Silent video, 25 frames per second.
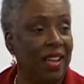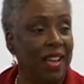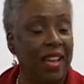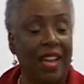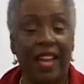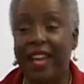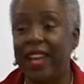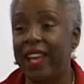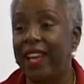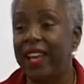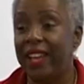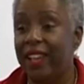
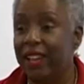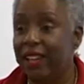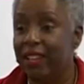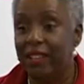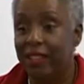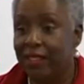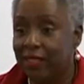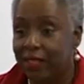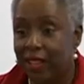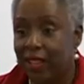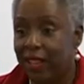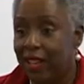
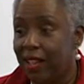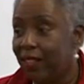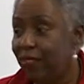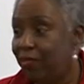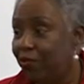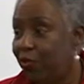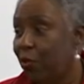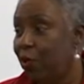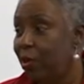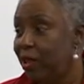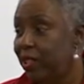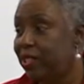And
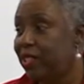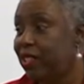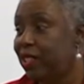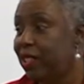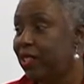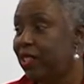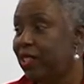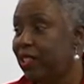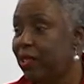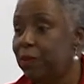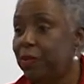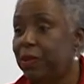
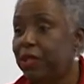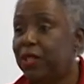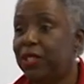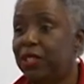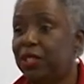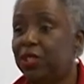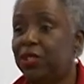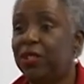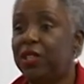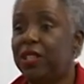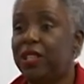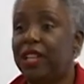unfortunately,
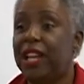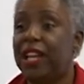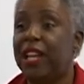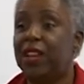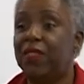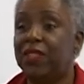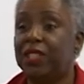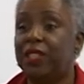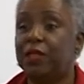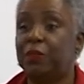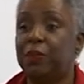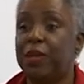because you didn't
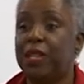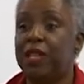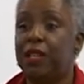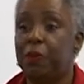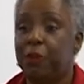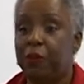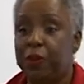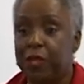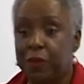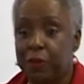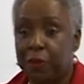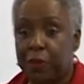have as many
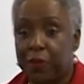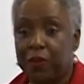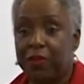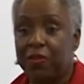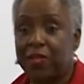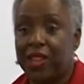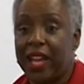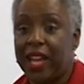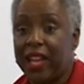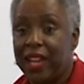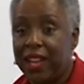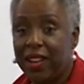people
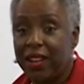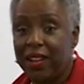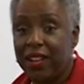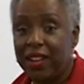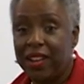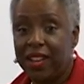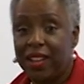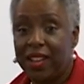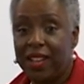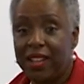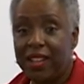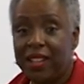there
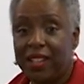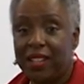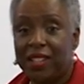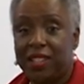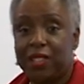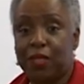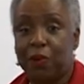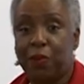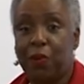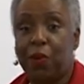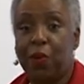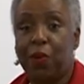
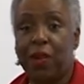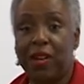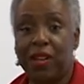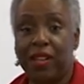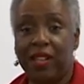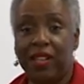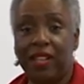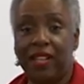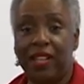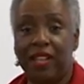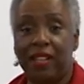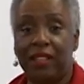
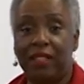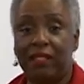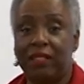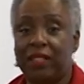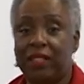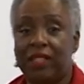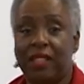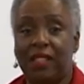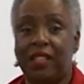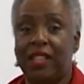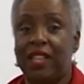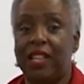supporting it,
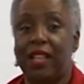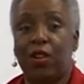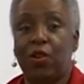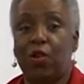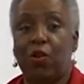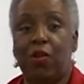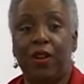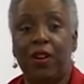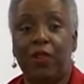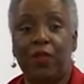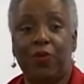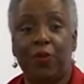in
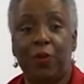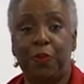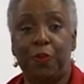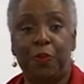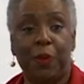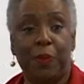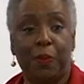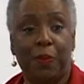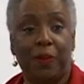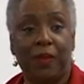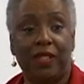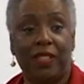order for
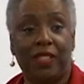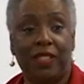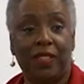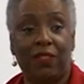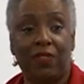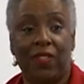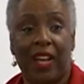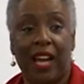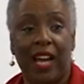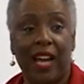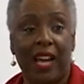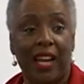people to
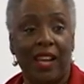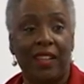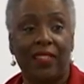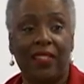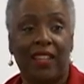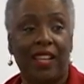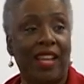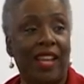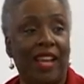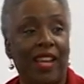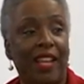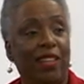survive,
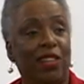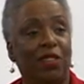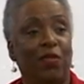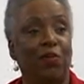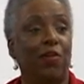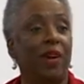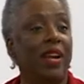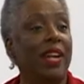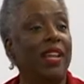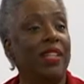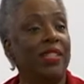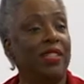they had to
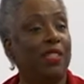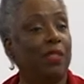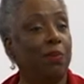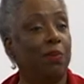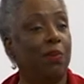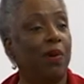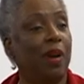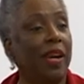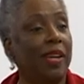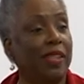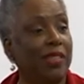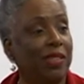raise the
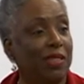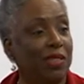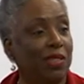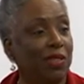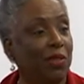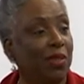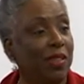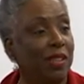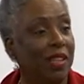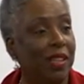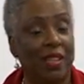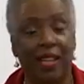prices
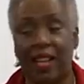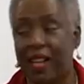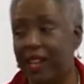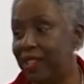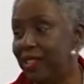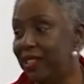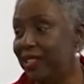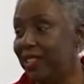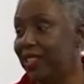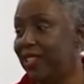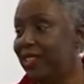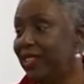on a lot
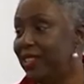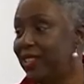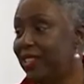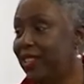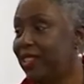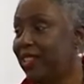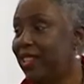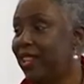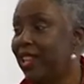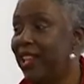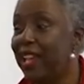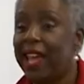of things
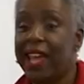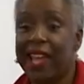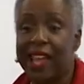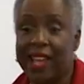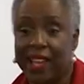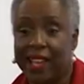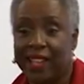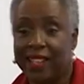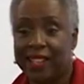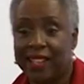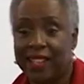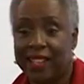that they
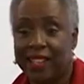had.